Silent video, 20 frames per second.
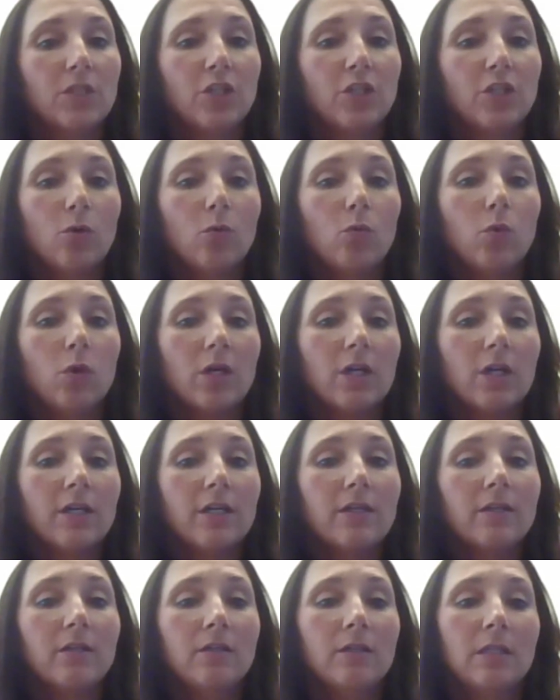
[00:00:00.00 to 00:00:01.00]

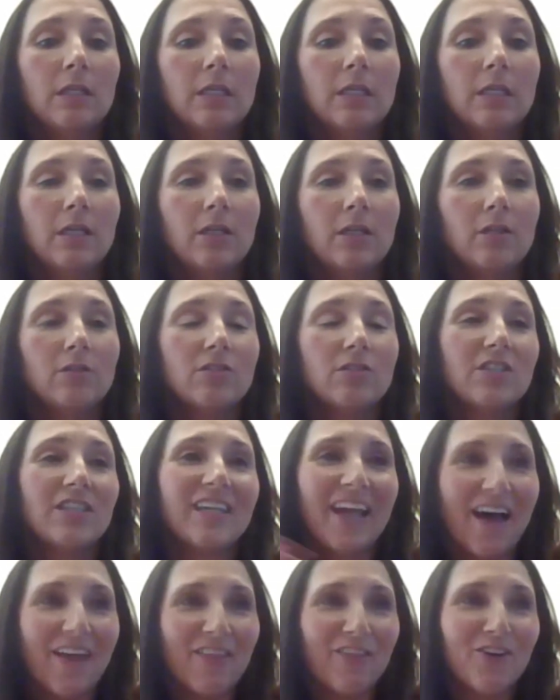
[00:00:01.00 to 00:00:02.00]
We're
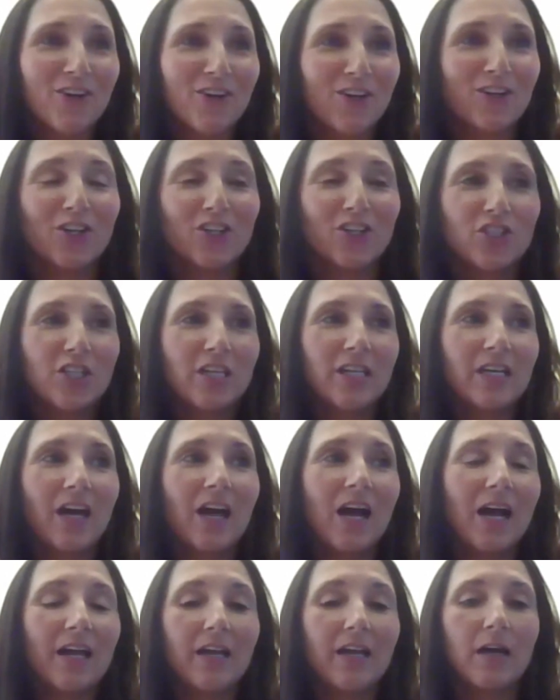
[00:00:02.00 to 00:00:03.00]
together, Kushi and
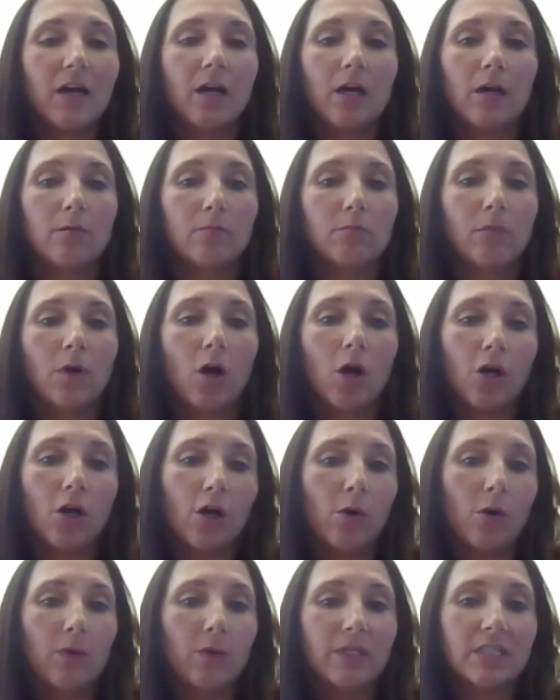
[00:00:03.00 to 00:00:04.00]
I are
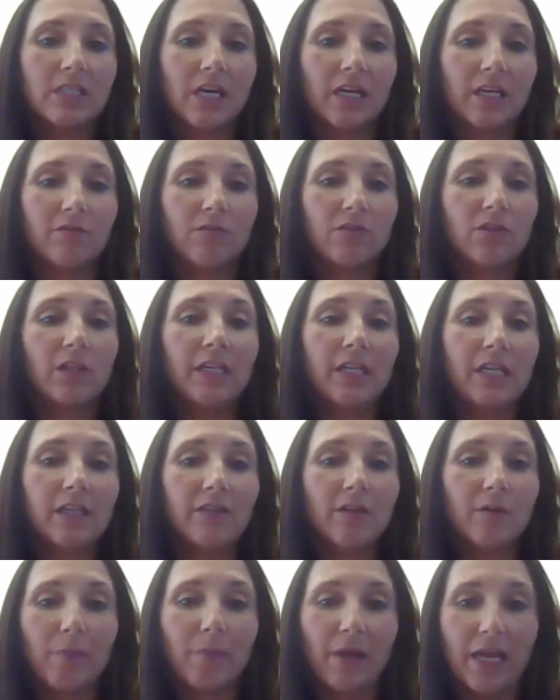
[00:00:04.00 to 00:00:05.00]
always kind of
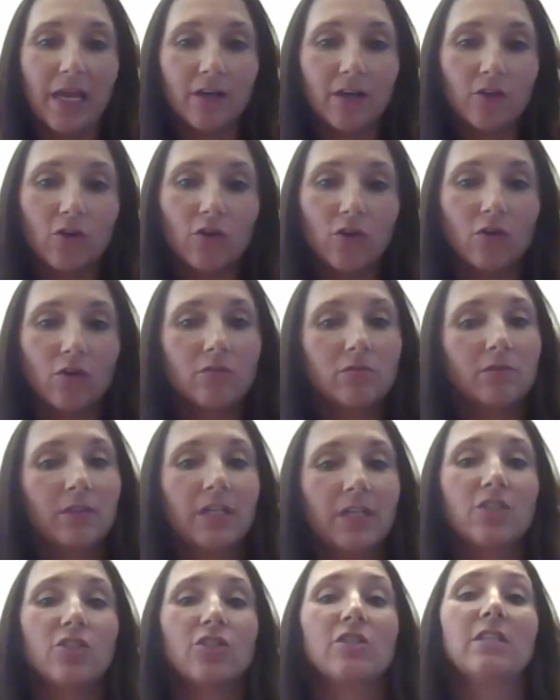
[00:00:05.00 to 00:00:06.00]
cleaning the panel
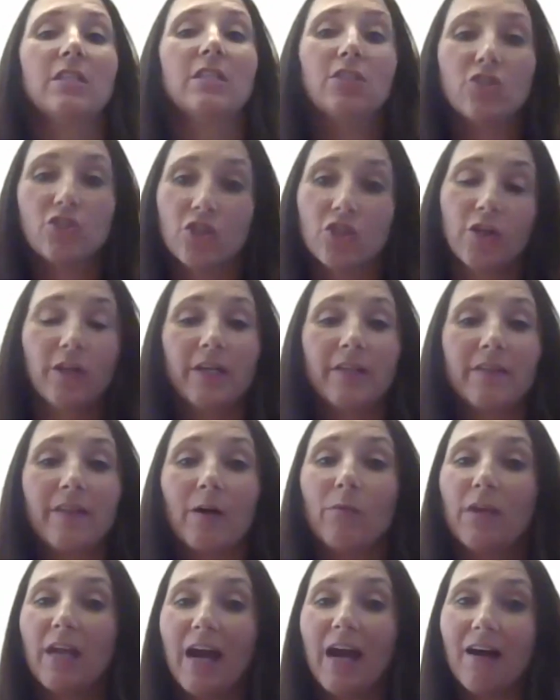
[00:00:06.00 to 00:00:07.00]
and just ensuring
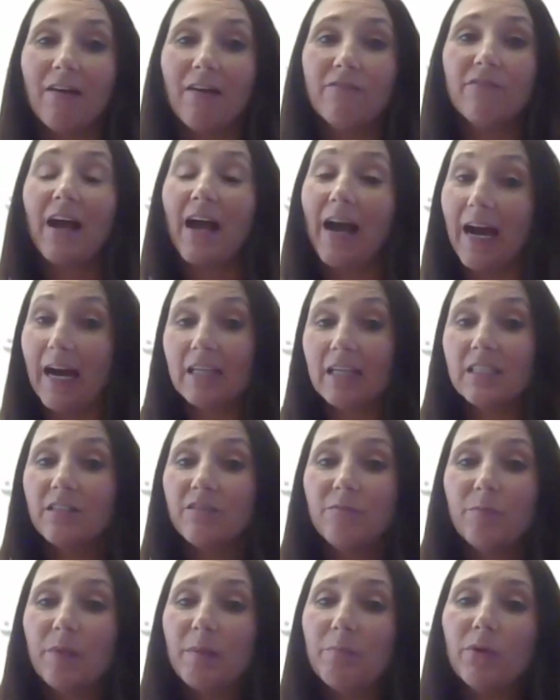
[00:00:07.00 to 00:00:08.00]
that we have the
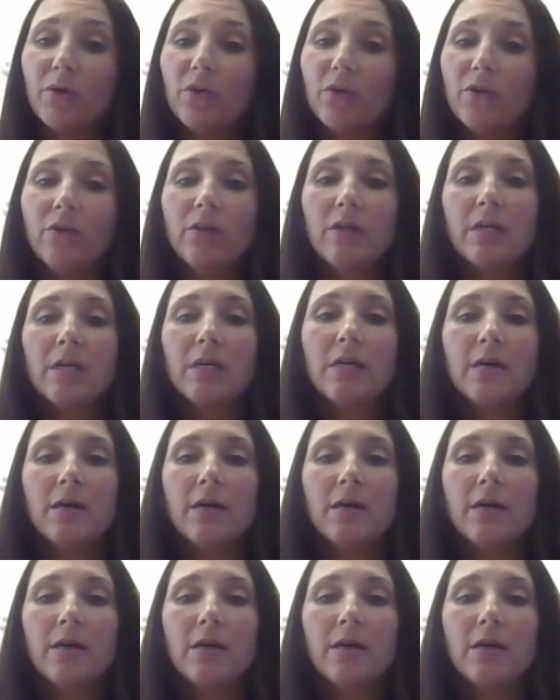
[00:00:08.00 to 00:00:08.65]
active people.